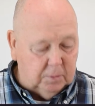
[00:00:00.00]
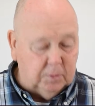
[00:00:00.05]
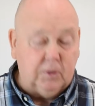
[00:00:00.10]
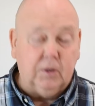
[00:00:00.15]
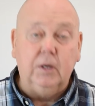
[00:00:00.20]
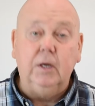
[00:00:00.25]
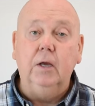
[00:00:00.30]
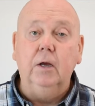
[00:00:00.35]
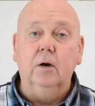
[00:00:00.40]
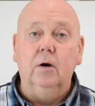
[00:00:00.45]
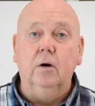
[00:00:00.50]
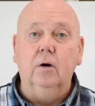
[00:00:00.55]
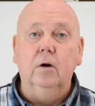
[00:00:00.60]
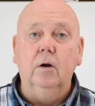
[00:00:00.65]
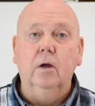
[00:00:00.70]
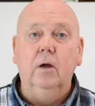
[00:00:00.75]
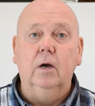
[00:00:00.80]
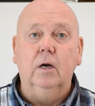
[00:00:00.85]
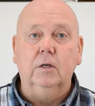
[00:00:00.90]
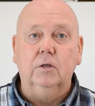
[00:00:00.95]
able to
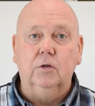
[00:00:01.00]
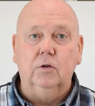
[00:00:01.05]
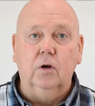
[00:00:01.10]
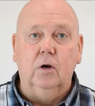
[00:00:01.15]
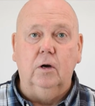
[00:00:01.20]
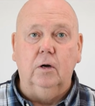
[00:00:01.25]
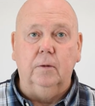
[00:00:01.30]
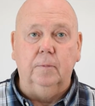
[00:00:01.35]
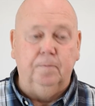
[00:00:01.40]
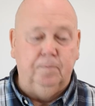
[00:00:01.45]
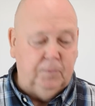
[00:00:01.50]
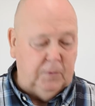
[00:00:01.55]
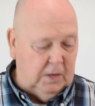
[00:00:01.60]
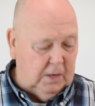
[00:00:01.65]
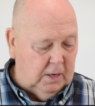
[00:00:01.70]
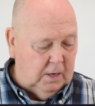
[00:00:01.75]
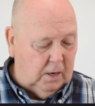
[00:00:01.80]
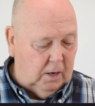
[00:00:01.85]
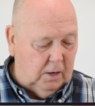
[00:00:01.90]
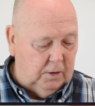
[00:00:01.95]
hear a song.
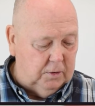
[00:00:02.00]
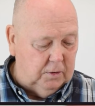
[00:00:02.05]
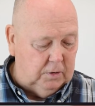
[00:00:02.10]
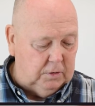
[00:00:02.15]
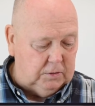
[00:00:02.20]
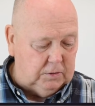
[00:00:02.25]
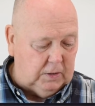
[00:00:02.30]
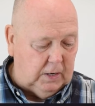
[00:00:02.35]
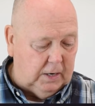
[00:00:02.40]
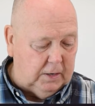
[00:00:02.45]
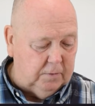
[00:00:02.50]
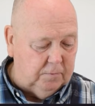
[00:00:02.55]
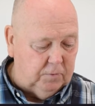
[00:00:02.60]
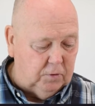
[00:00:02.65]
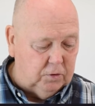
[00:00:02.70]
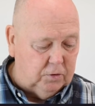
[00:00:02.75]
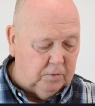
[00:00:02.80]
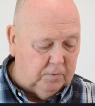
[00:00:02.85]
On the side of your